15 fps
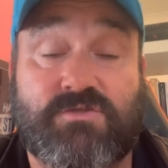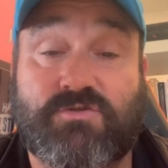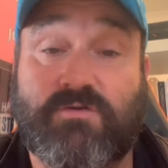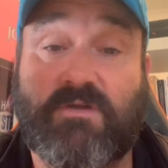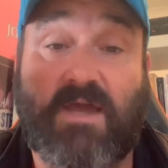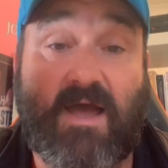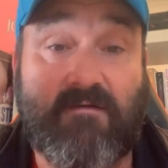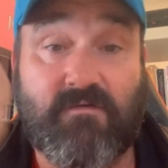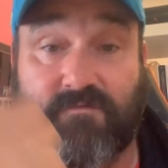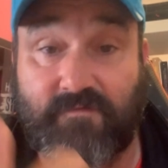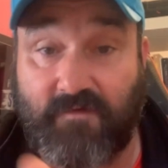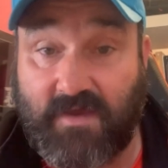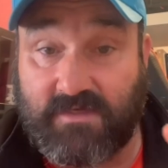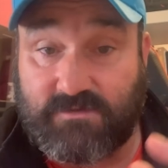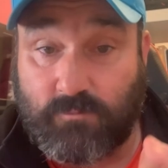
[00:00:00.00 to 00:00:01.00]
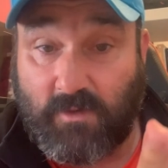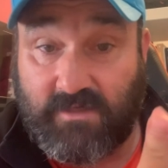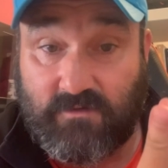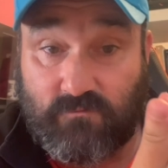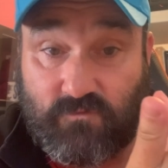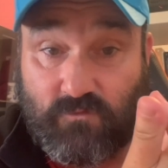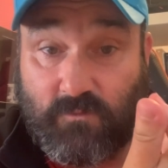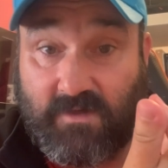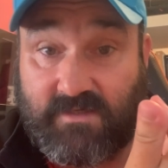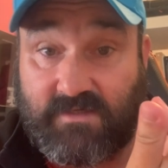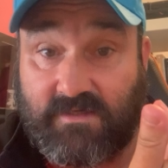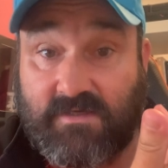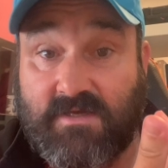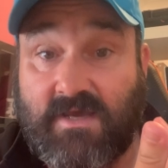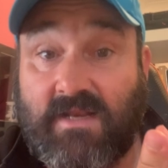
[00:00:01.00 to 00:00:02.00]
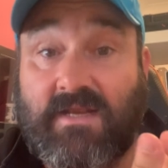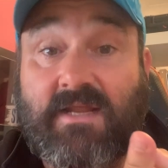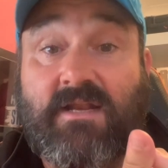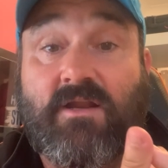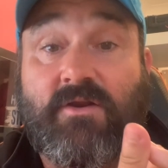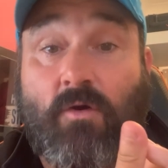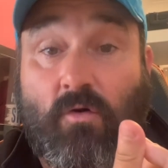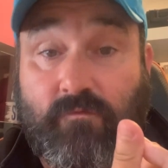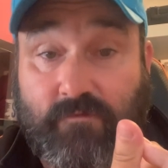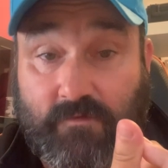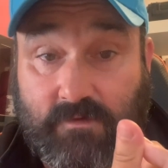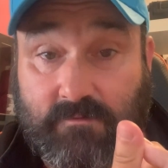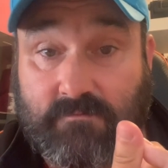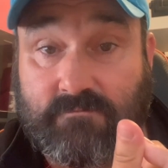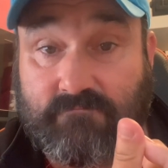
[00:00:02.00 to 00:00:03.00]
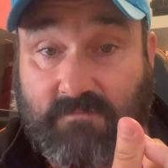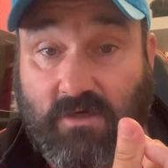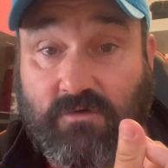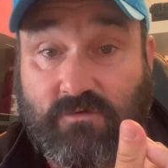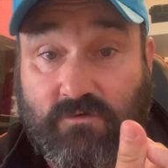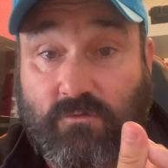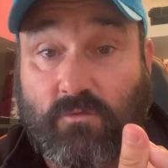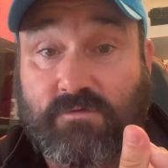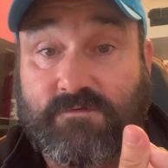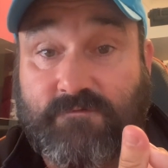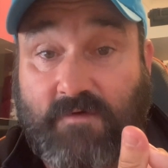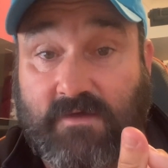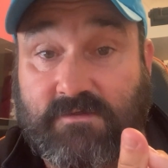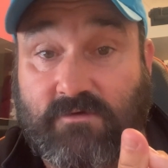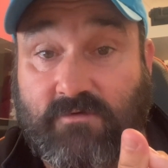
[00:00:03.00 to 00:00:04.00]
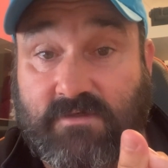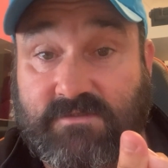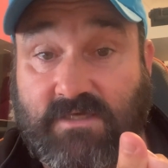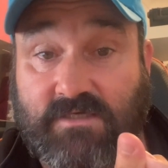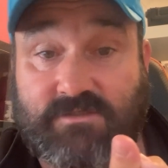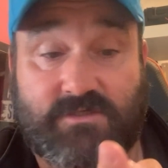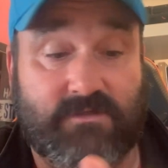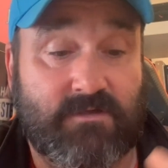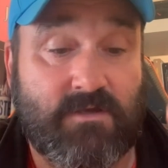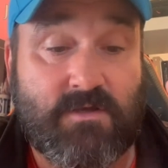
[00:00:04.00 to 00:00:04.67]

So you have a phase where you do it little and often, microdose factorization.